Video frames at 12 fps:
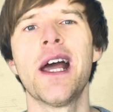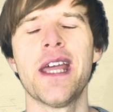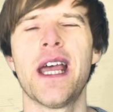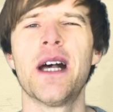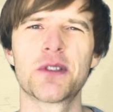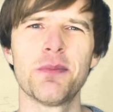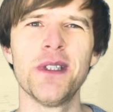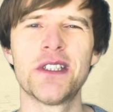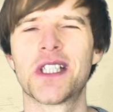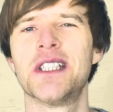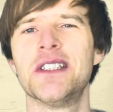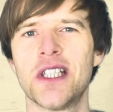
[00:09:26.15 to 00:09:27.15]
and it helps me
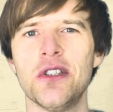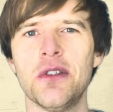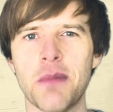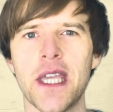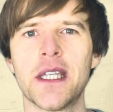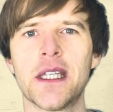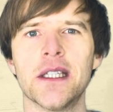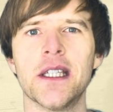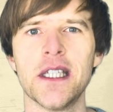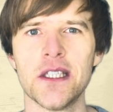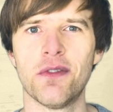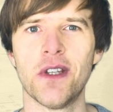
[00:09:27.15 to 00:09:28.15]
to continue making
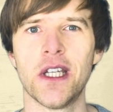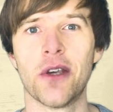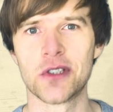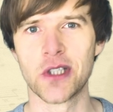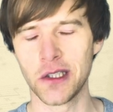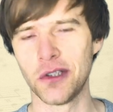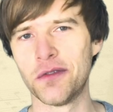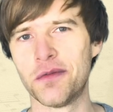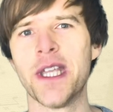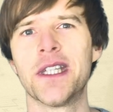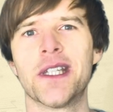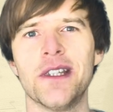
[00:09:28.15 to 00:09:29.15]
these videos, and I love
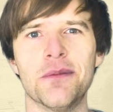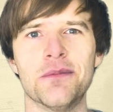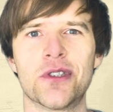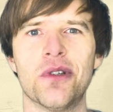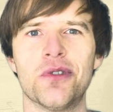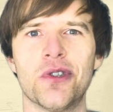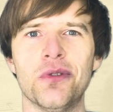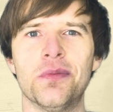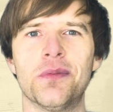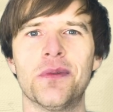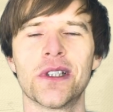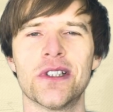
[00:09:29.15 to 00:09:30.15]
making them, so
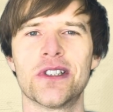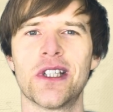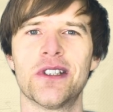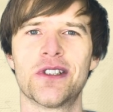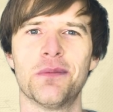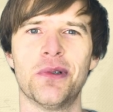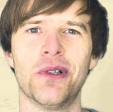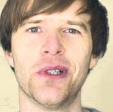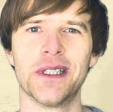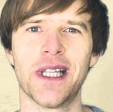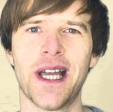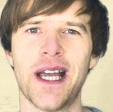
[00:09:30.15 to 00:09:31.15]
do consider
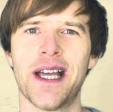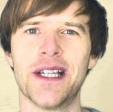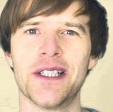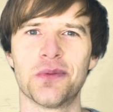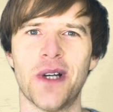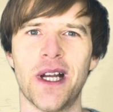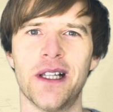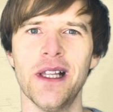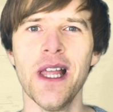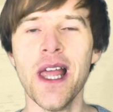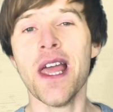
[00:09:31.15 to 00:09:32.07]
supporting that as well.